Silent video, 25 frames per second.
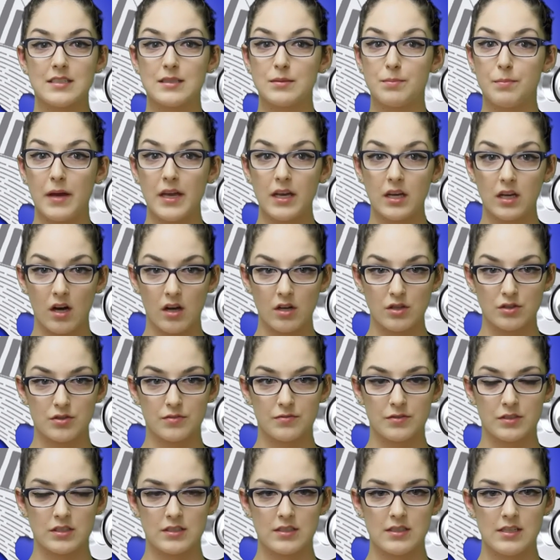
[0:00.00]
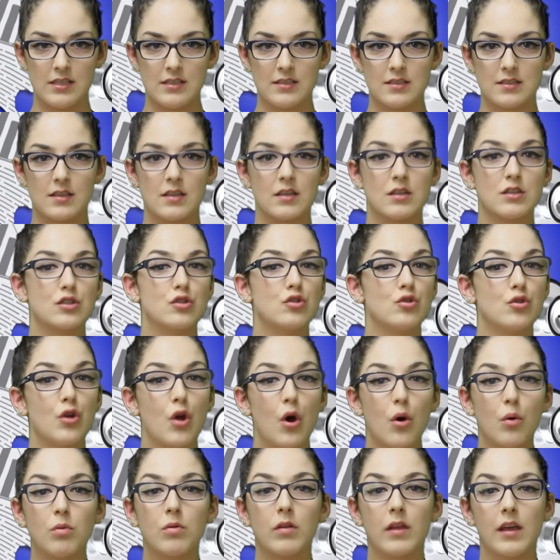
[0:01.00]
despite controversies, there's
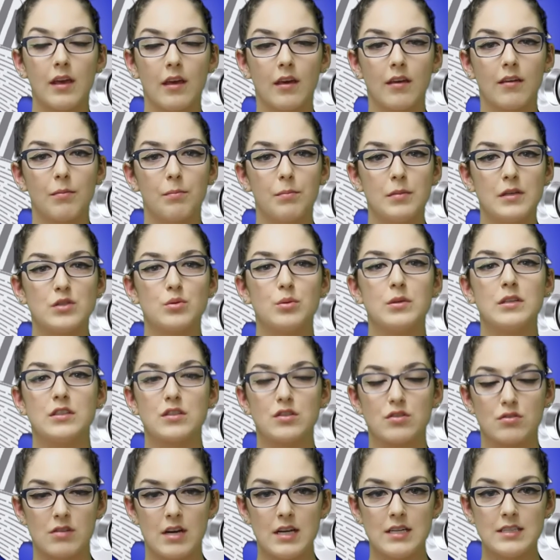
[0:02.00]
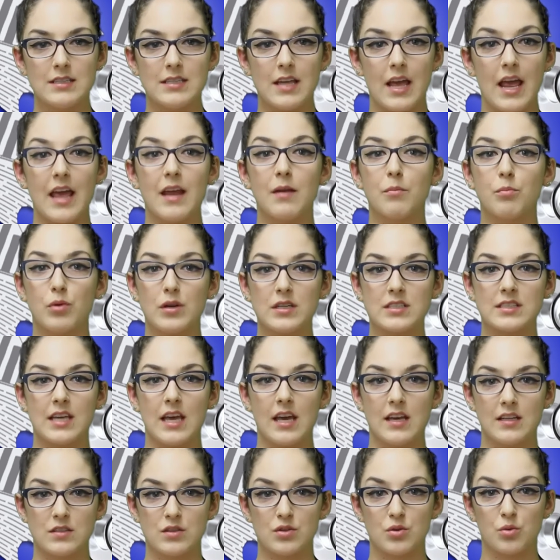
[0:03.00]
no link between stress and breast
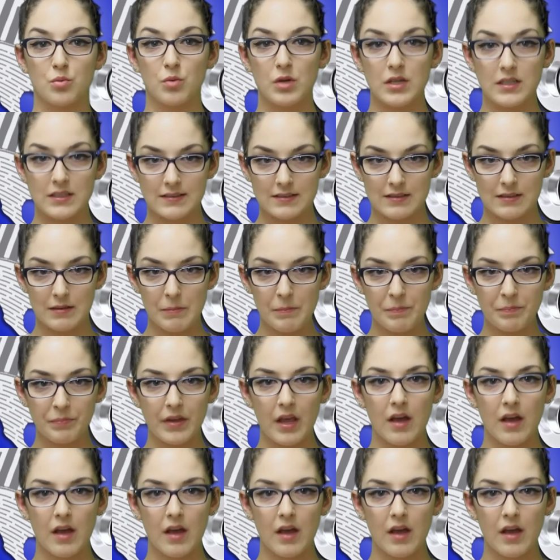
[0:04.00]
cancer risk.